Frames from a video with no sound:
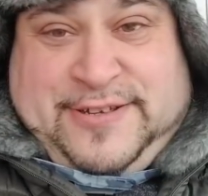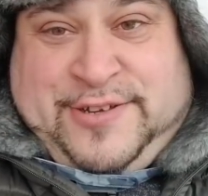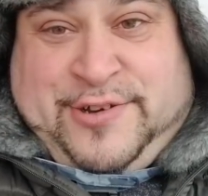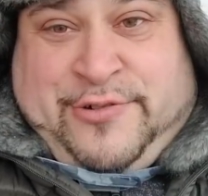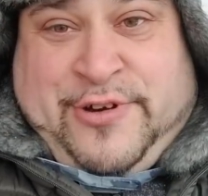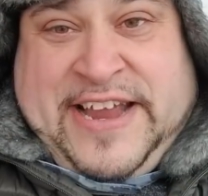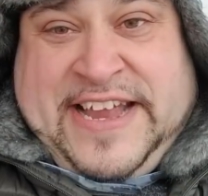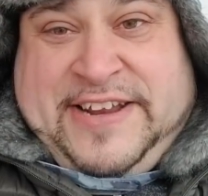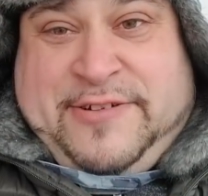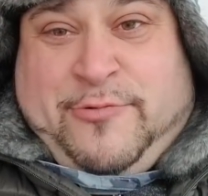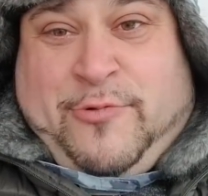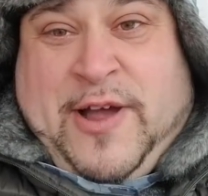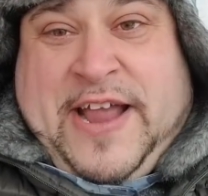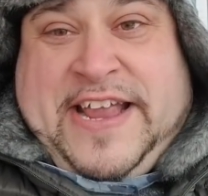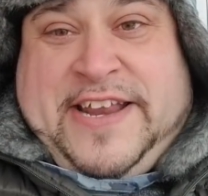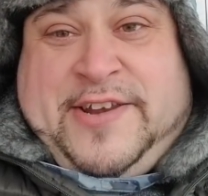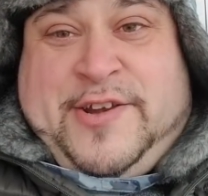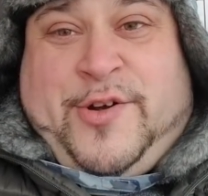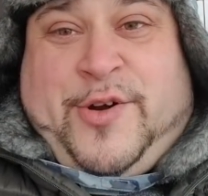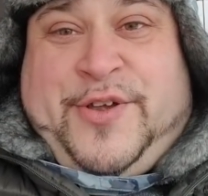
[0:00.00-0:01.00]
Great
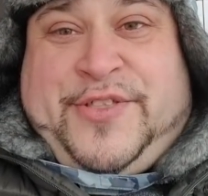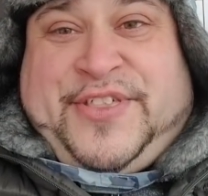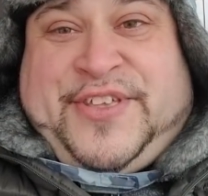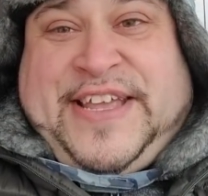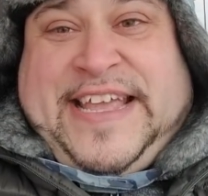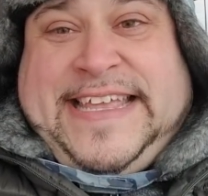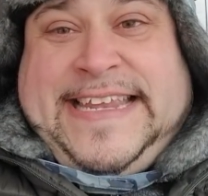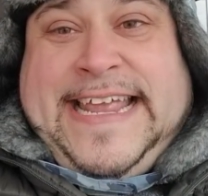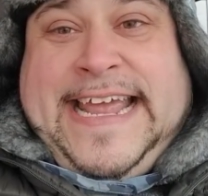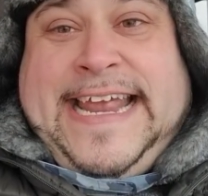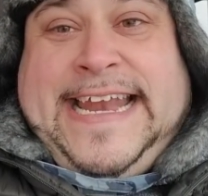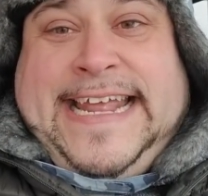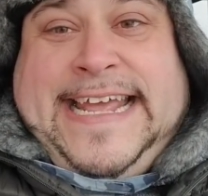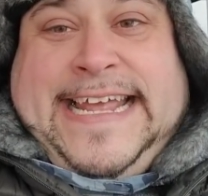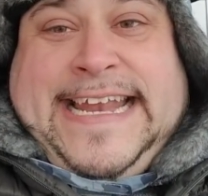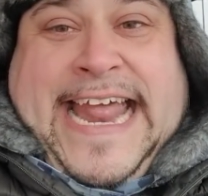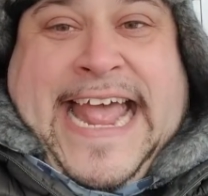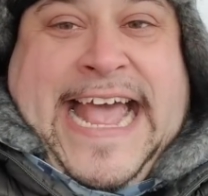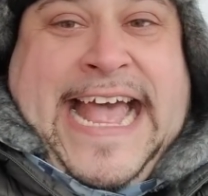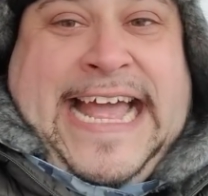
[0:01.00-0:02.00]
White North
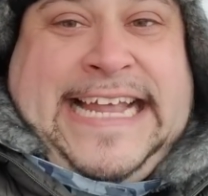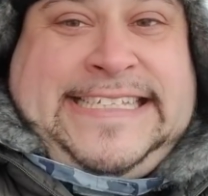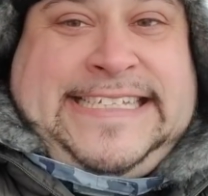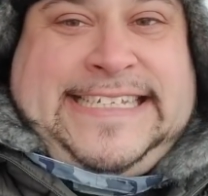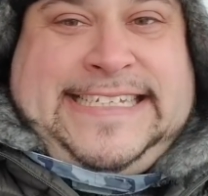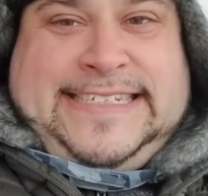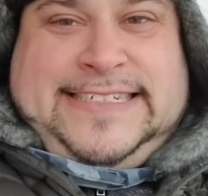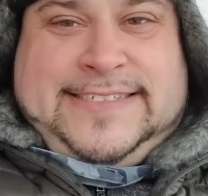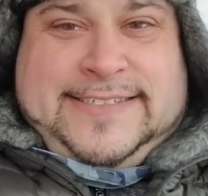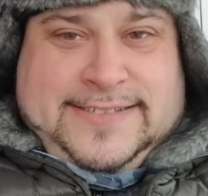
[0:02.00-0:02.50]
Canadian hat.